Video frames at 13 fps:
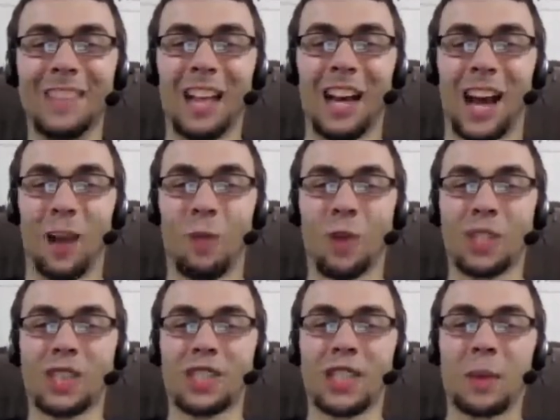I was
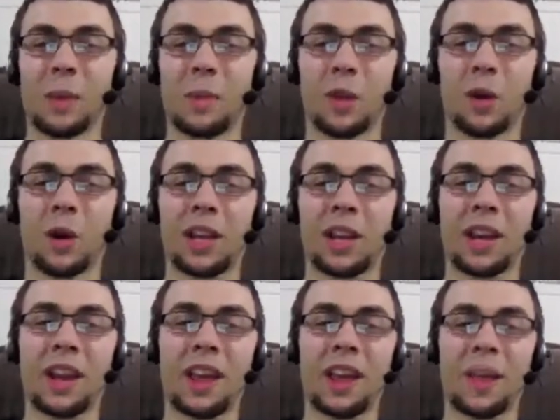gonna say maybe they're running out
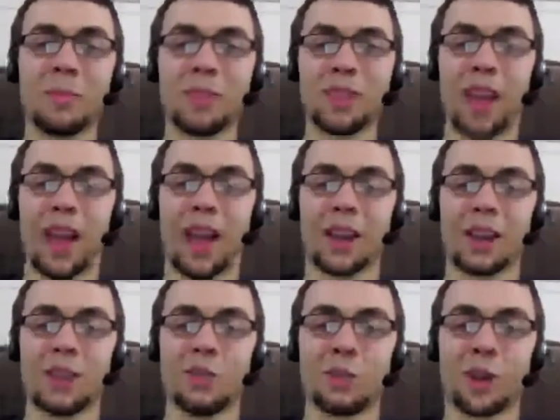of names and they had to
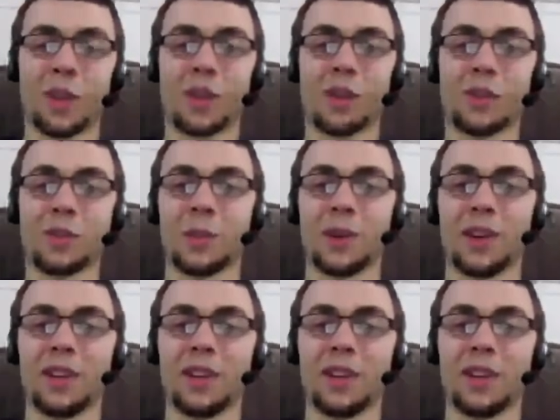use one of those, but